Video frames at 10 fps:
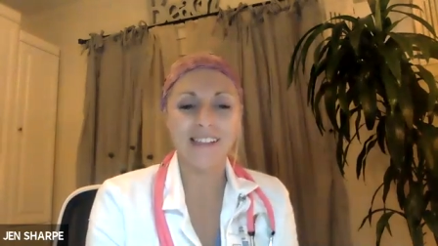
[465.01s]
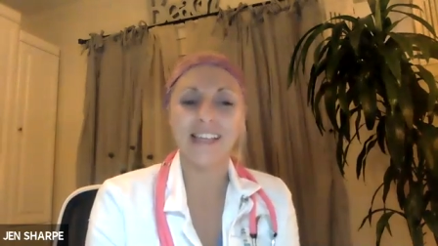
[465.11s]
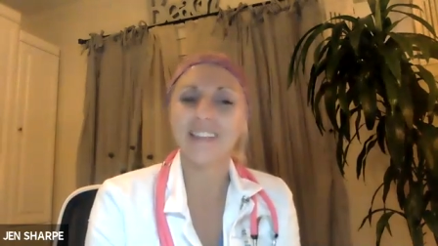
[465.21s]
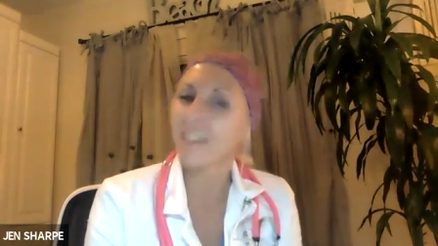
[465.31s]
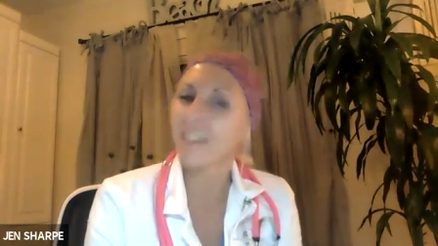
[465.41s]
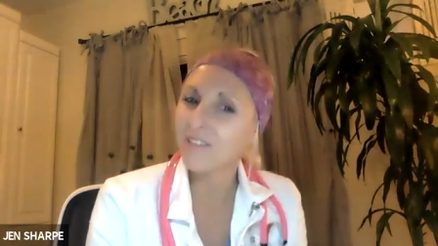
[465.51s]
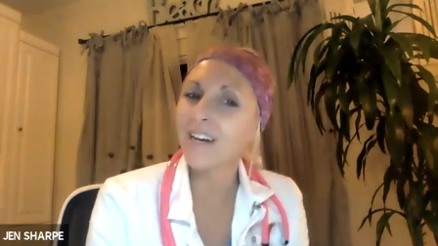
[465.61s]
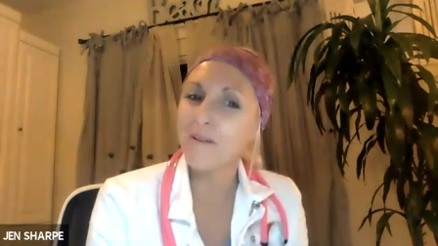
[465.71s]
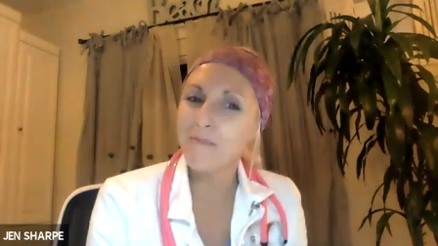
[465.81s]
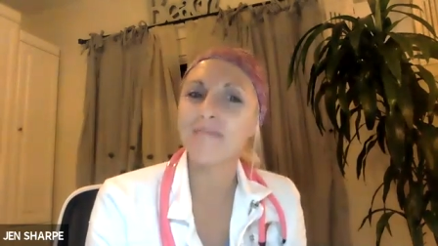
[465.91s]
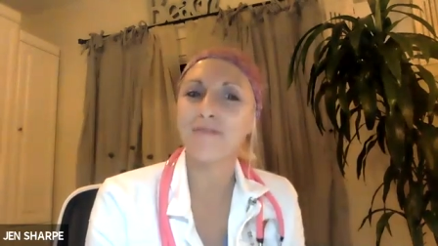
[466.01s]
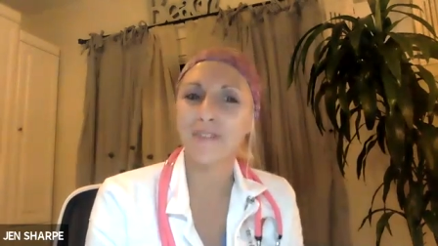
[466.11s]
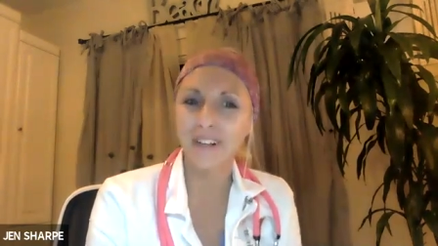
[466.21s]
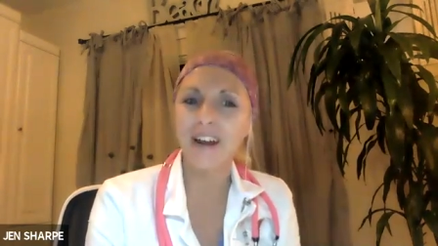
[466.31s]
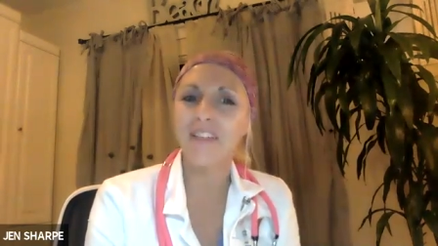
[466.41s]
I'd like you to come in
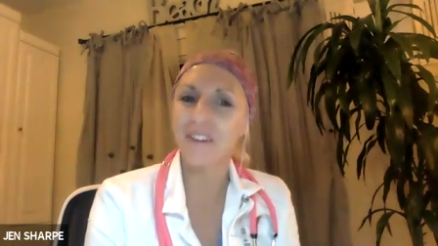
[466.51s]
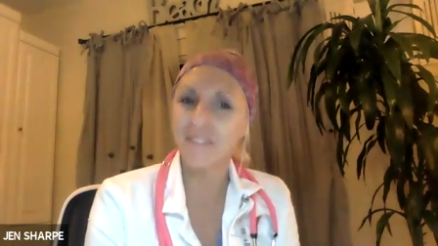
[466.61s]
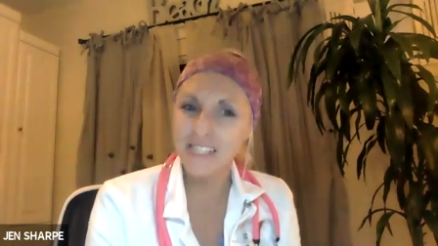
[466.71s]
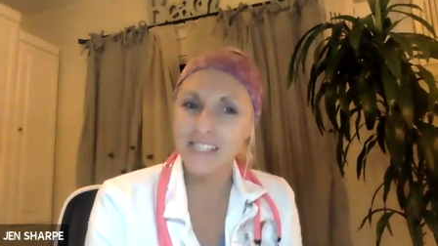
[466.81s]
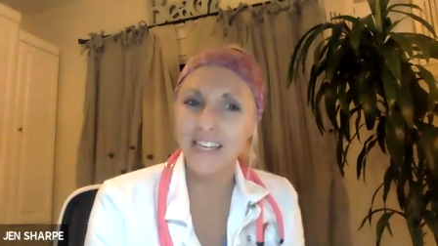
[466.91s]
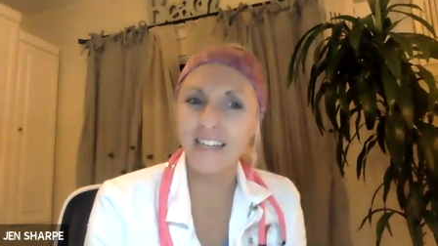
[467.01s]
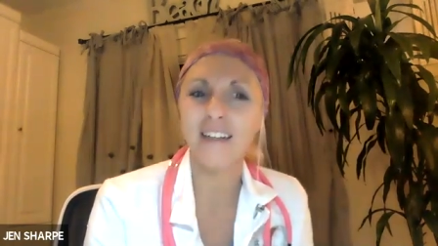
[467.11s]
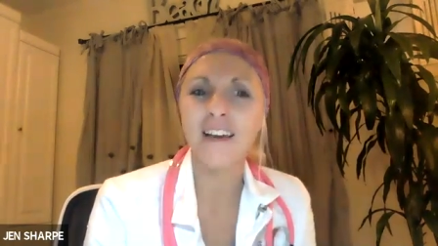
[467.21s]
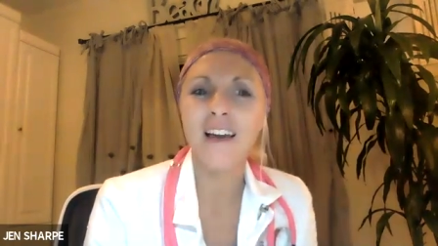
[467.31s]
for another visit.